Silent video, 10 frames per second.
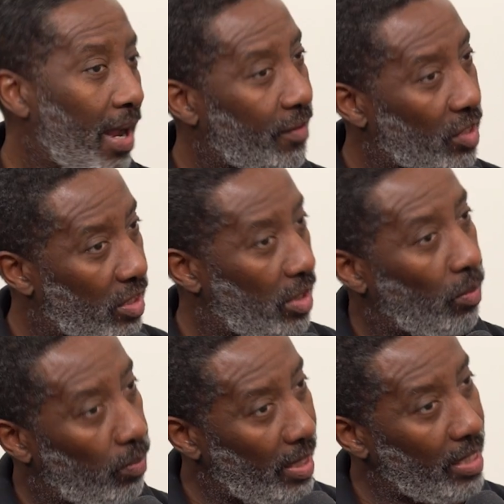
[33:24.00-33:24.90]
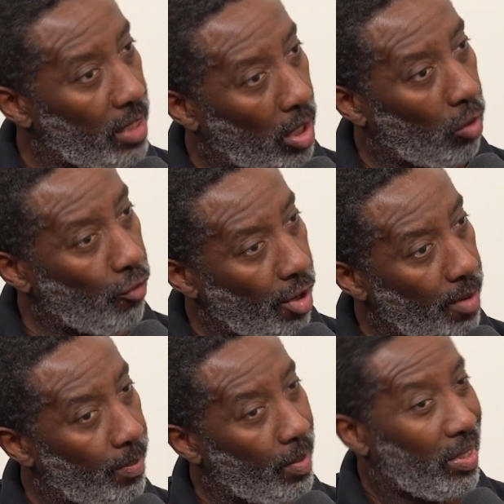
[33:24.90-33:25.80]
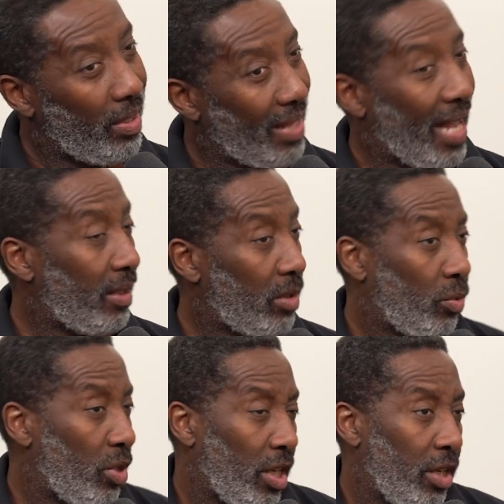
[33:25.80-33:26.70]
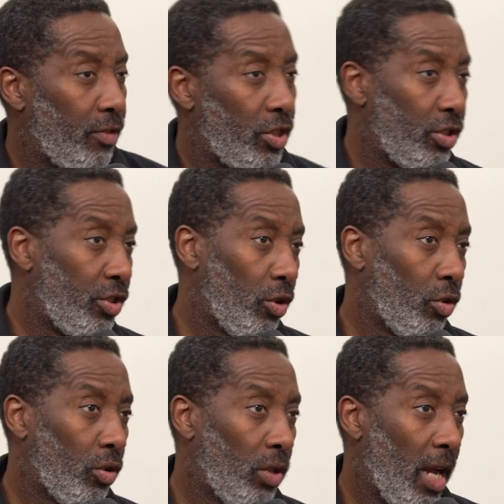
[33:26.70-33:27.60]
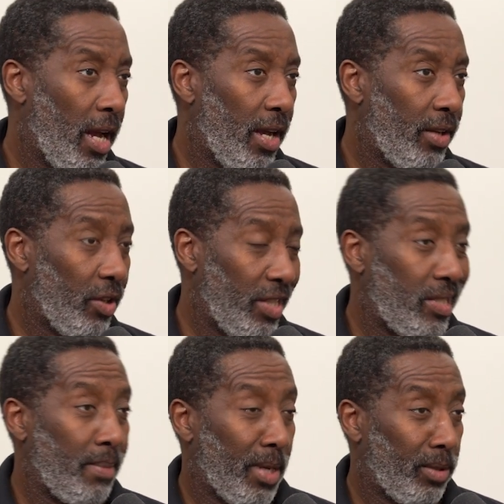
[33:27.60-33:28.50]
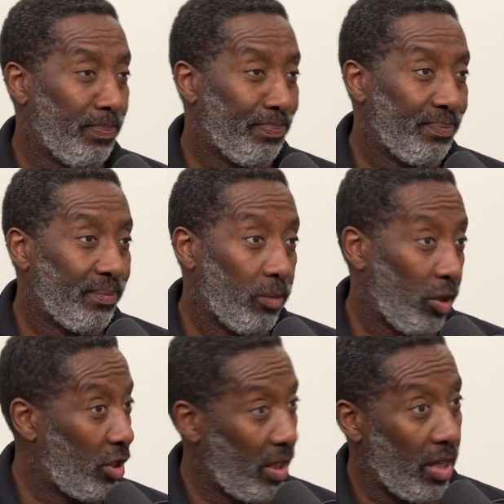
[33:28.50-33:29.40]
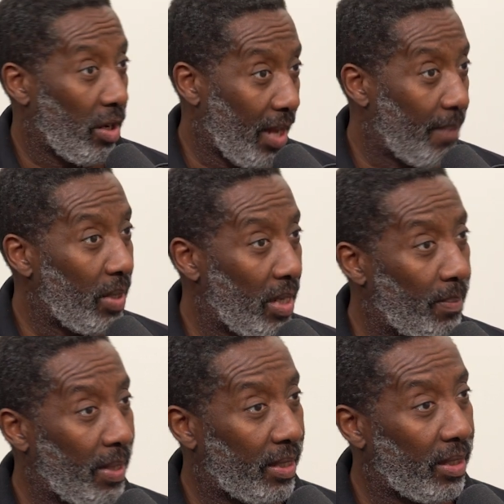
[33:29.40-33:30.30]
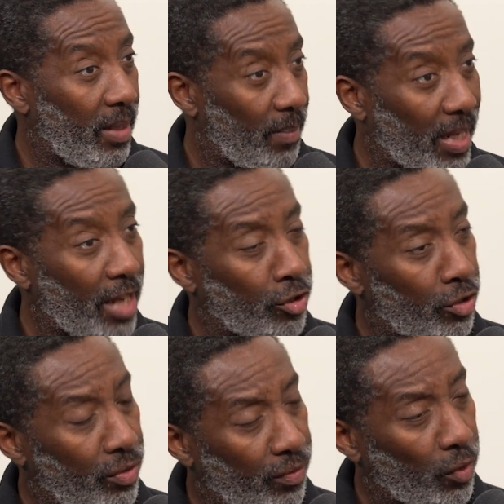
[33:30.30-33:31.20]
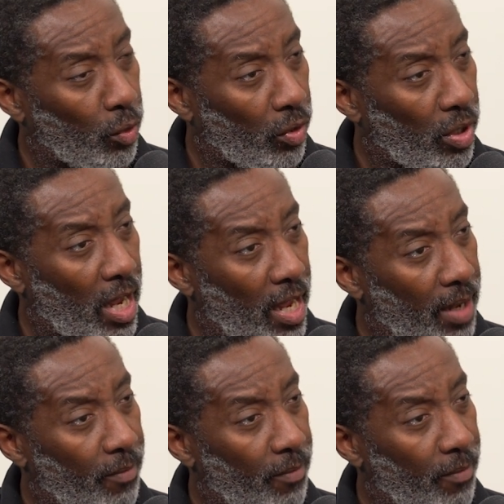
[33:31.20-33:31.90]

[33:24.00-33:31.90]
having to heat the whole room, that's also going to reduce your heating bill, which can be a big implication for